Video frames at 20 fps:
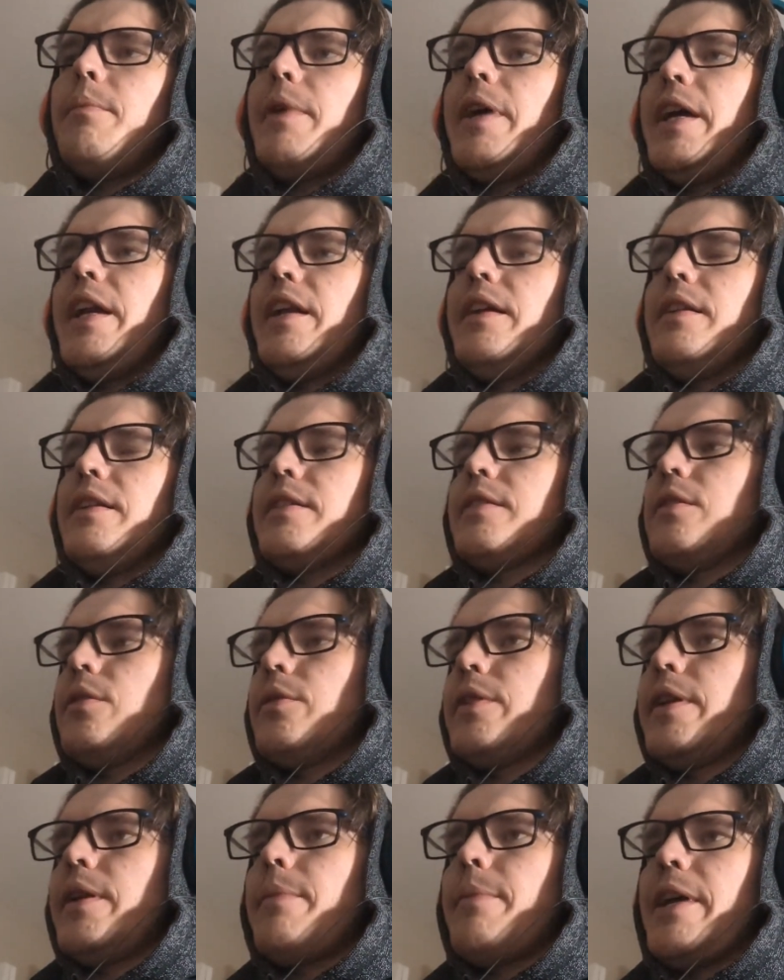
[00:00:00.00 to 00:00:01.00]
man, I like
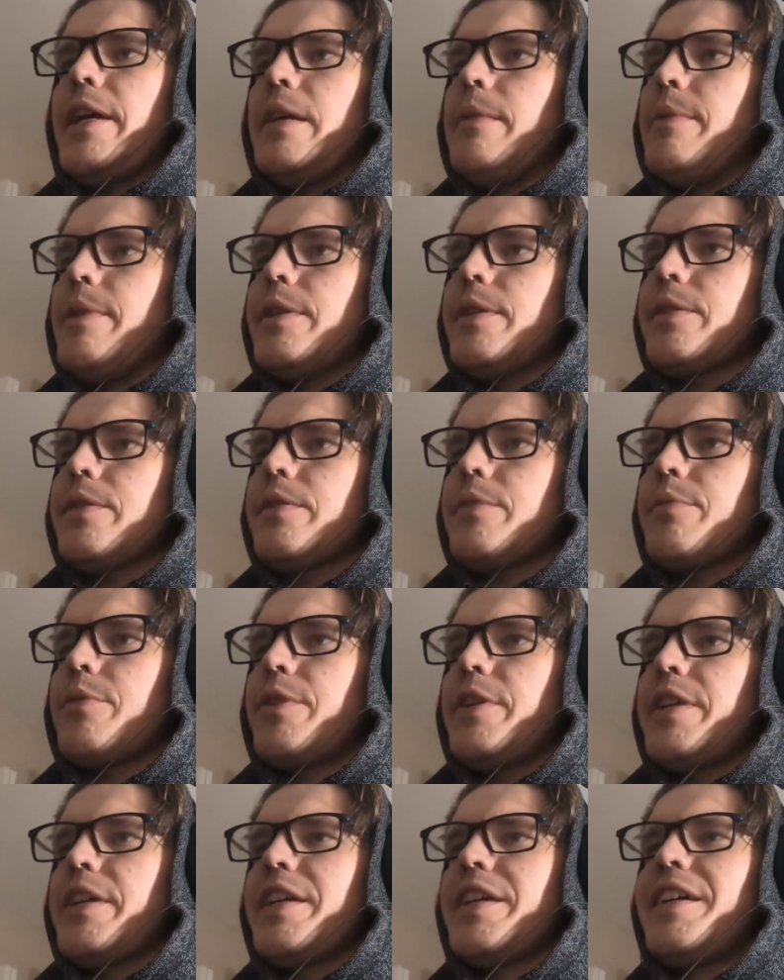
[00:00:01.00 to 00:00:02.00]
loaded up my emails this
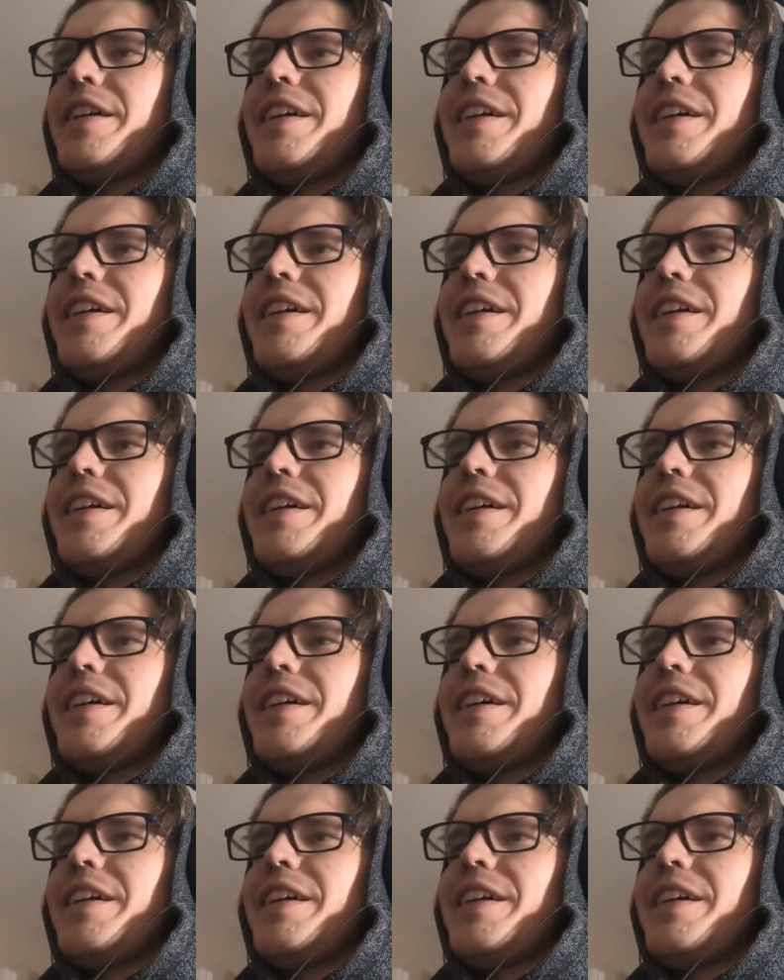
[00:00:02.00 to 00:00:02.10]
morning